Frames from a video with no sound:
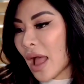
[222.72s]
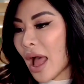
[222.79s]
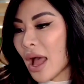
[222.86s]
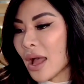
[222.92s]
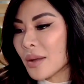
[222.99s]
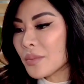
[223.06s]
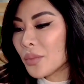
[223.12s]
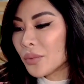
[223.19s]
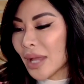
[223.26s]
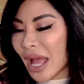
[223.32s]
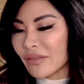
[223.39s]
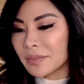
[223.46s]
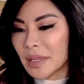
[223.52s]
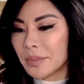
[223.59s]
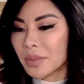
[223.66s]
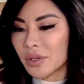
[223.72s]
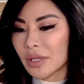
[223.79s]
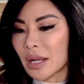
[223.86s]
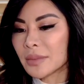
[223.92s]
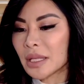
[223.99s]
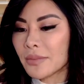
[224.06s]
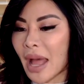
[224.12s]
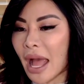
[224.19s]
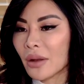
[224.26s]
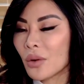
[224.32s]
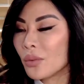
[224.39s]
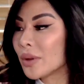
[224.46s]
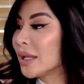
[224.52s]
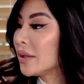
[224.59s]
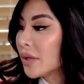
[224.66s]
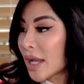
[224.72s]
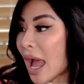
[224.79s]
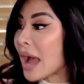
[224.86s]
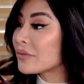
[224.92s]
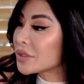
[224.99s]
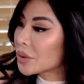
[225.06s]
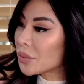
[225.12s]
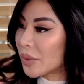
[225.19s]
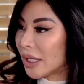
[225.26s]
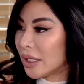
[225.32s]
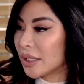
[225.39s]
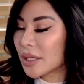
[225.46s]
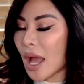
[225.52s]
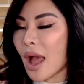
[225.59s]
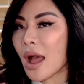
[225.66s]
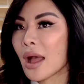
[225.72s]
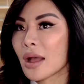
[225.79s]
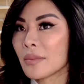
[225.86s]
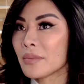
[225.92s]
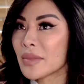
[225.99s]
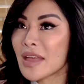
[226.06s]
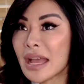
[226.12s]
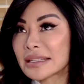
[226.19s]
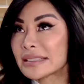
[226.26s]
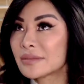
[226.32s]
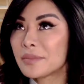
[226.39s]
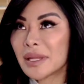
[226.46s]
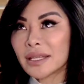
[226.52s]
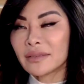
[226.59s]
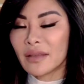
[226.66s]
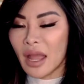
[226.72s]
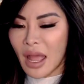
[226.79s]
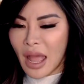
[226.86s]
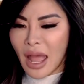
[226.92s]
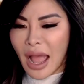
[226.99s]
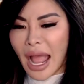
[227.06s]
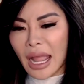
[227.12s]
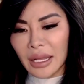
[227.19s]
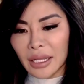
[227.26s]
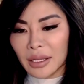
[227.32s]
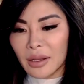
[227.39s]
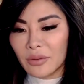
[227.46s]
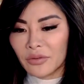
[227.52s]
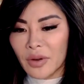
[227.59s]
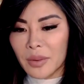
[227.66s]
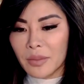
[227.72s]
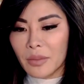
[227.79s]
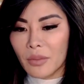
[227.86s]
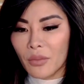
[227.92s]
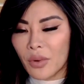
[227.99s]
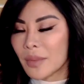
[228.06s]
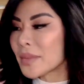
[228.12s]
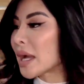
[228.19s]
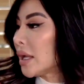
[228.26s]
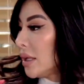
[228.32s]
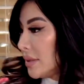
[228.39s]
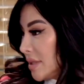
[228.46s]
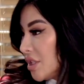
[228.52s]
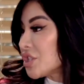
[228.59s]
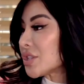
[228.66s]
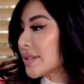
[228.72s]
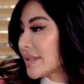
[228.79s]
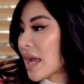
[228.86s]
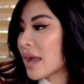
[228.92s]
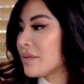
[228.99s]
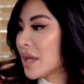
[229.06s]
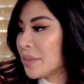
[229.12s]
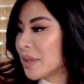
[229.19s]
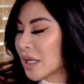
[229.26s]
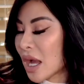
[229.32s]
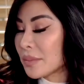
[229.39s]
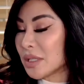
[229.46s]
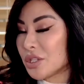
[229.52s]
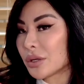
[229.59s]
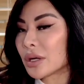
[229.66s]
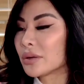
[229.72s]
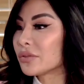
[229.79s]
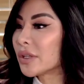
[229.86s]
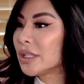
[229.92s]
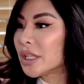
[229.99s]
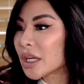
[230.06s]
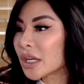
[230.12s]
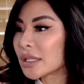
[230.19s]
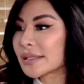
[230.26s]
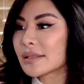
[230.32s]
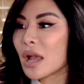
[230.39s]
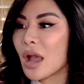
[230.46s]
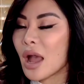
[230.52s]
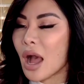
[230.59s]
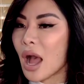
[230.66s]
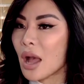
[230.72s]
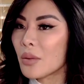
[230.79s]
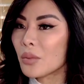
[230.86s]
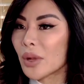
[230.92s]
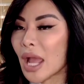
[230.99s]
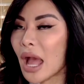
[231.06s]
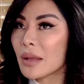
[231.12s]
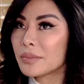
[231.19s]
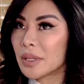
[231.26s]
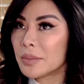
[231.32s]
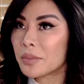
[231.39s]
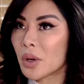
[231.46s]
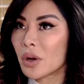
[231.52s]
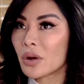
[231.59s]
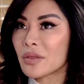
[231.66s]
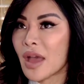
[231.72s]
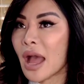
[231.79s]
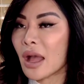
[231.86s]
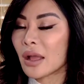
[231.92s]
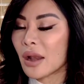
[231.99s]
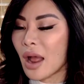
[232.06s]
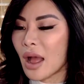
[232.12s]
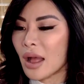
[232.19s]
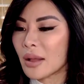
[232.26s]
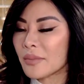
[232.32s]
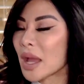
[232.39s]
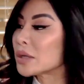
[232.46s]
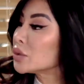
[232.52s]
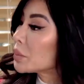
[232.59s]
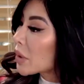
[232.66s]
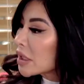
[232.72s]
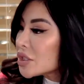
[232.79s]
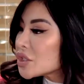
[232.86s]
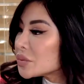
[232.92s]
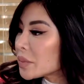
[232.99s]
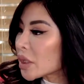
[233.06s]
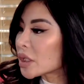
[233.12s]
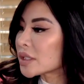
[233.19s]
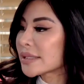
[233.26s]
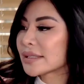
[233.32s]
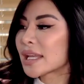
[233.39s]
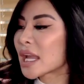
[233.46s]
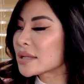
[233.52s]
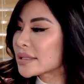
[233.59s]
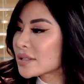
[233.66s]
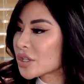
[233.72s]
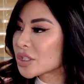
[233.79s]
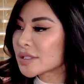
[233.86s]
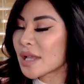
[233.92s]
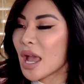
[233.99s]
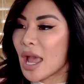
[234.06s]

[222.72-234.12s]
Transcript: um, we have people coming back week after week. Um, that's been, I from when my teacher said they've been coming to her for years, um, we had people that um, had brain tumors, cancers,